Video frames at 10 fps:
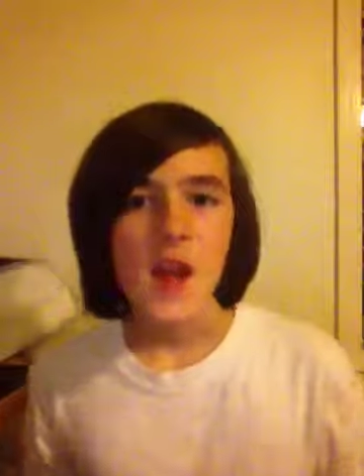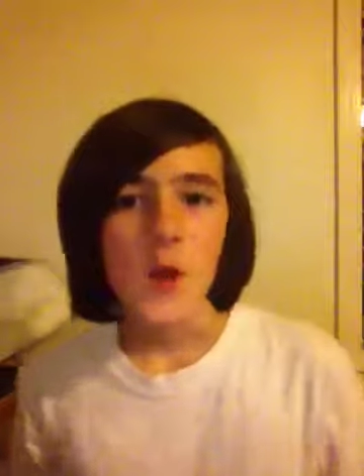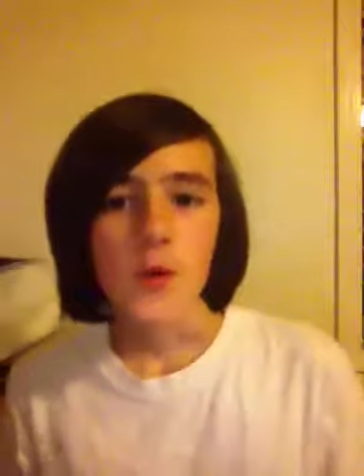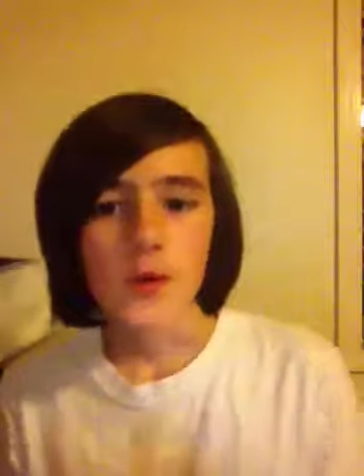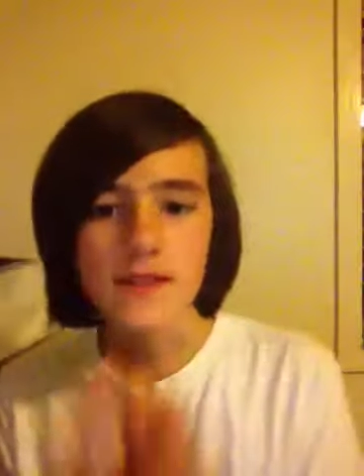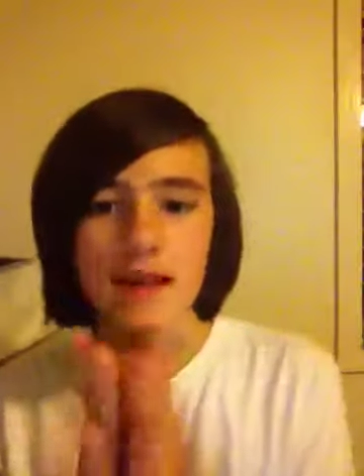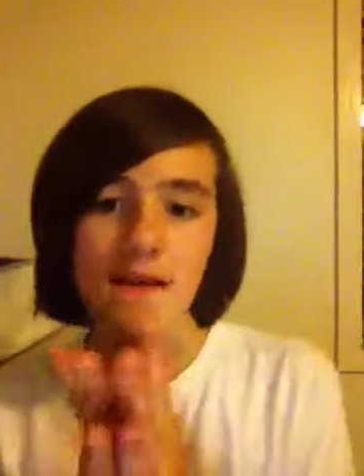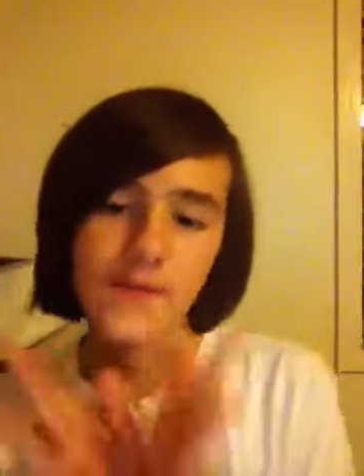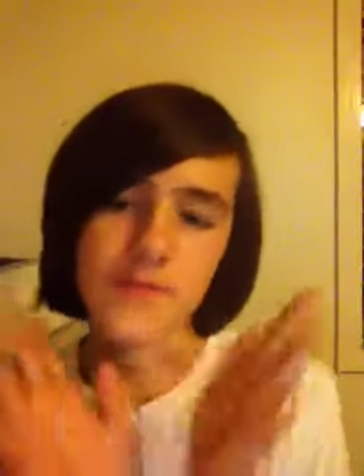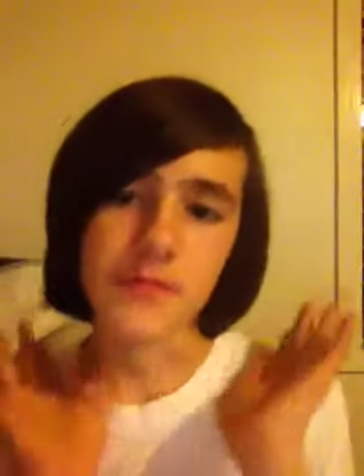We're going to
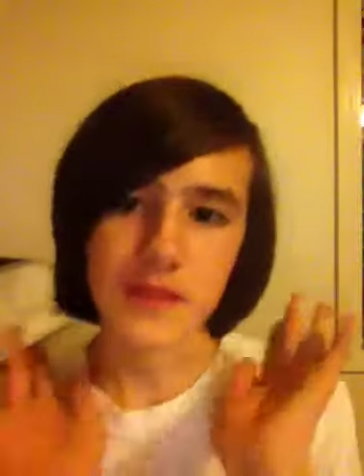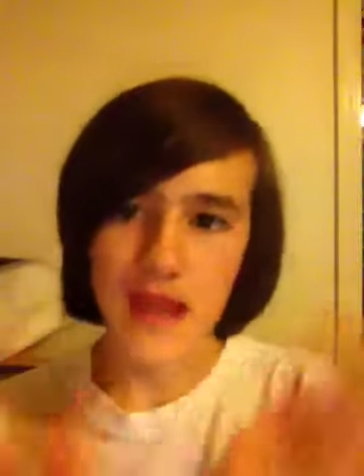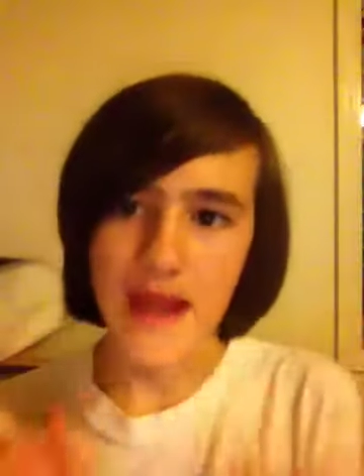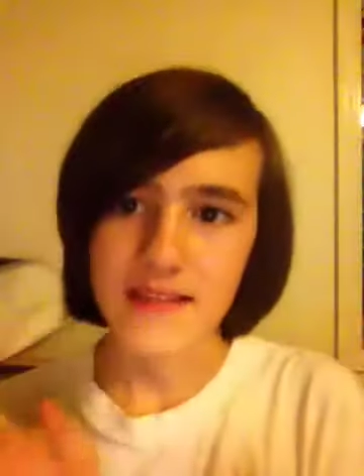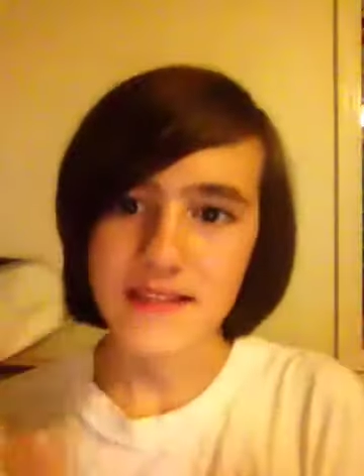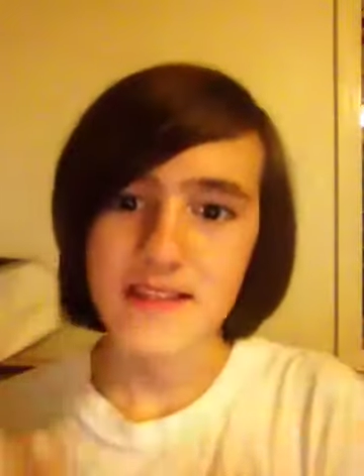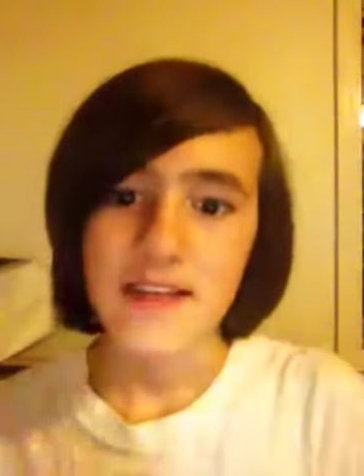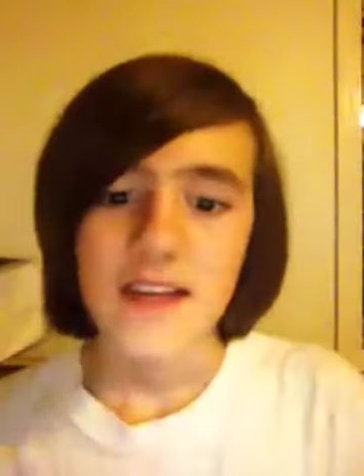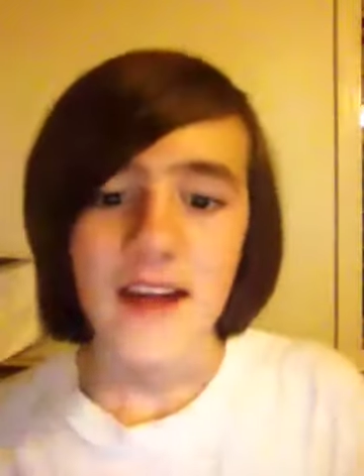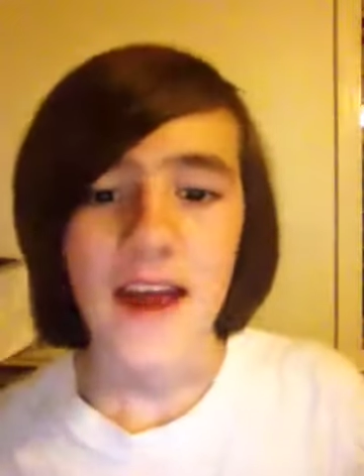have a blast.
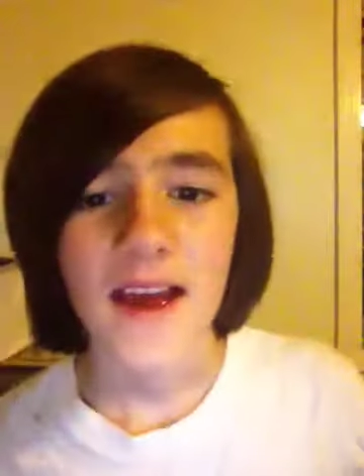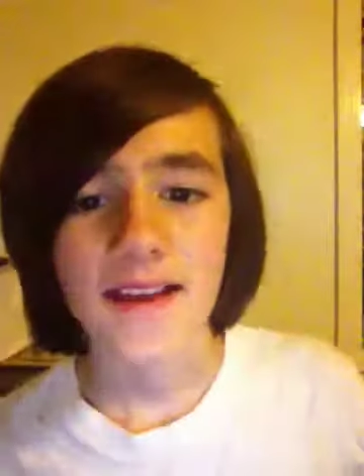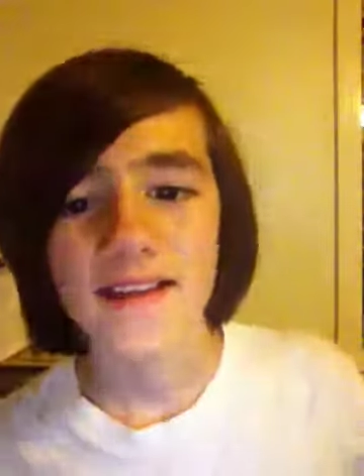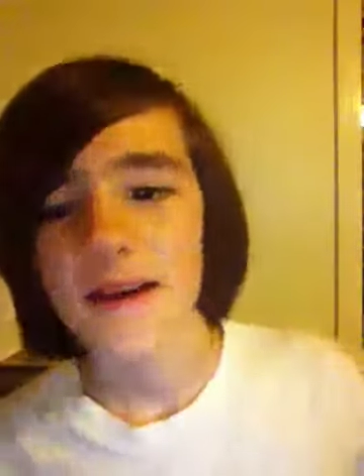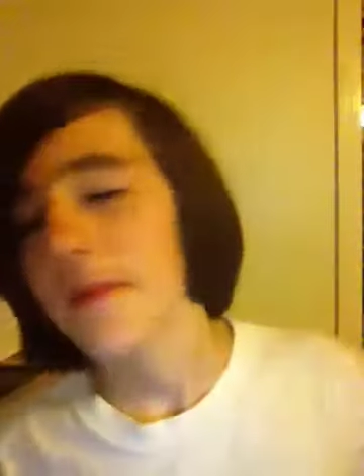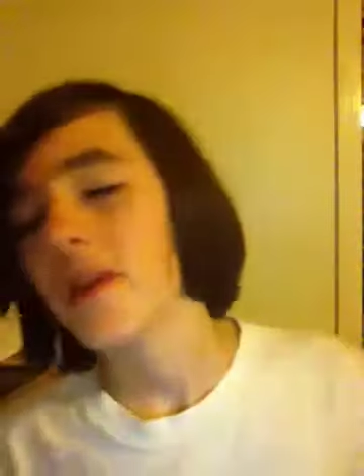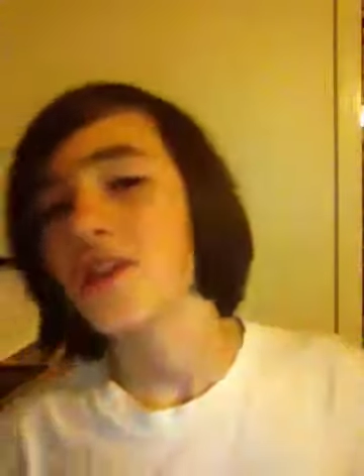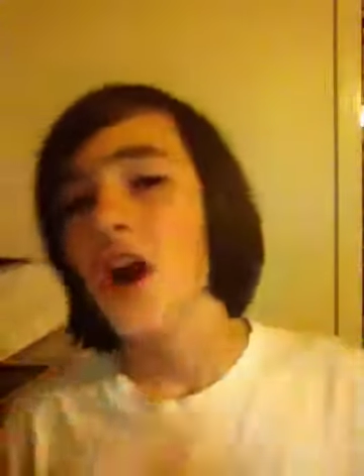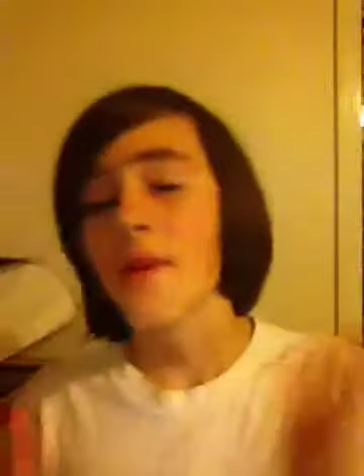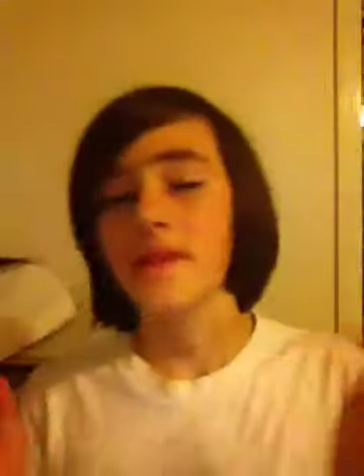And I'm going
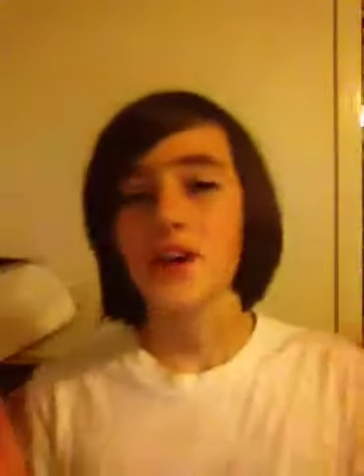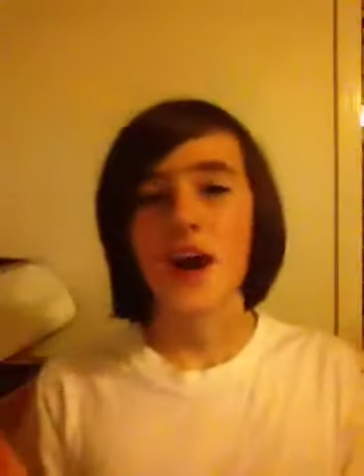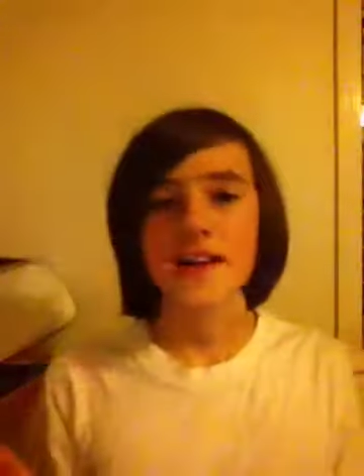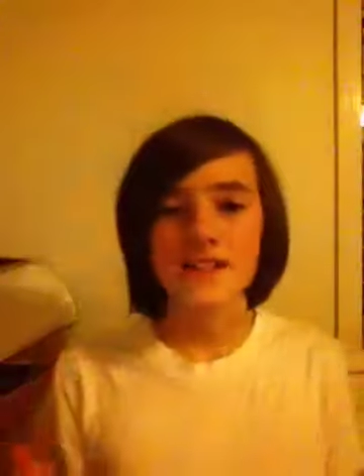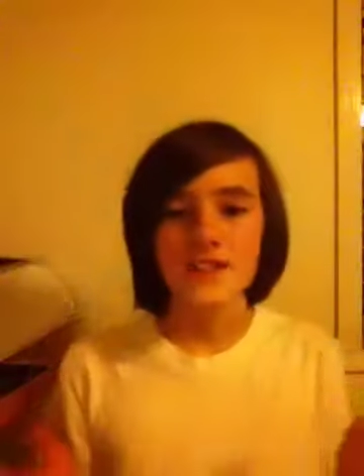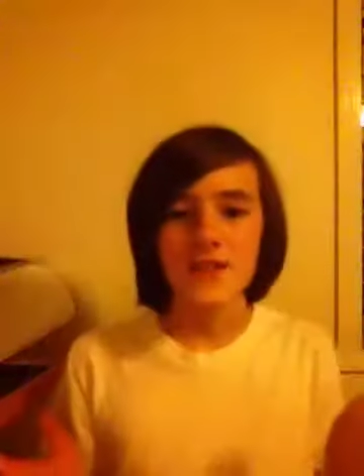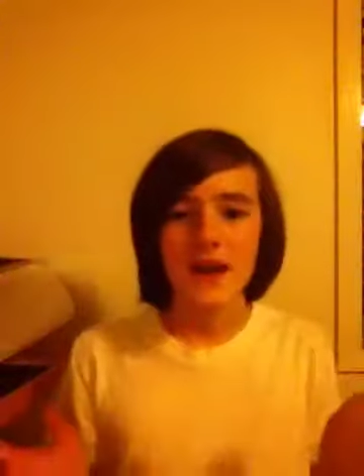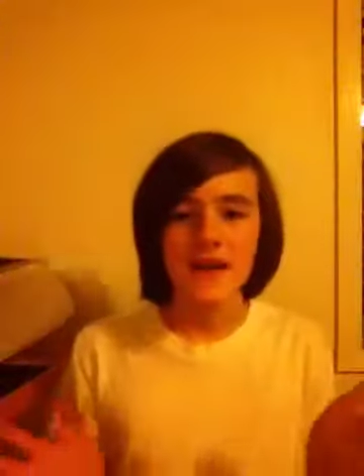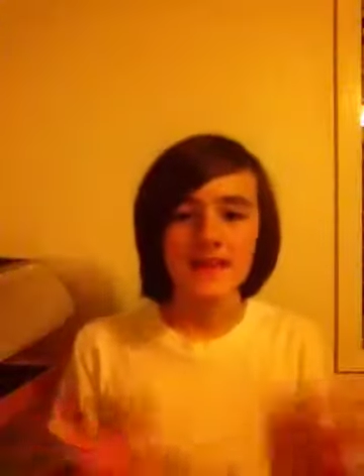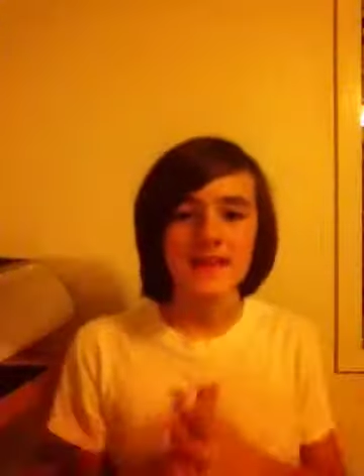to be talking to you
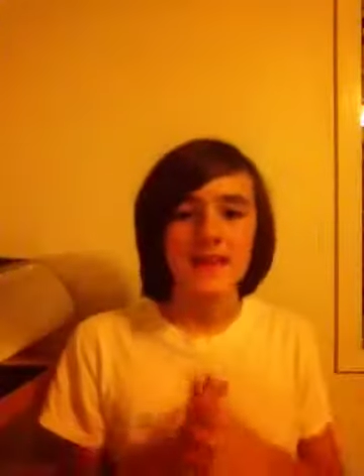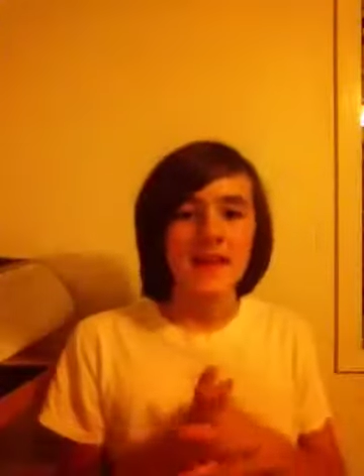guys,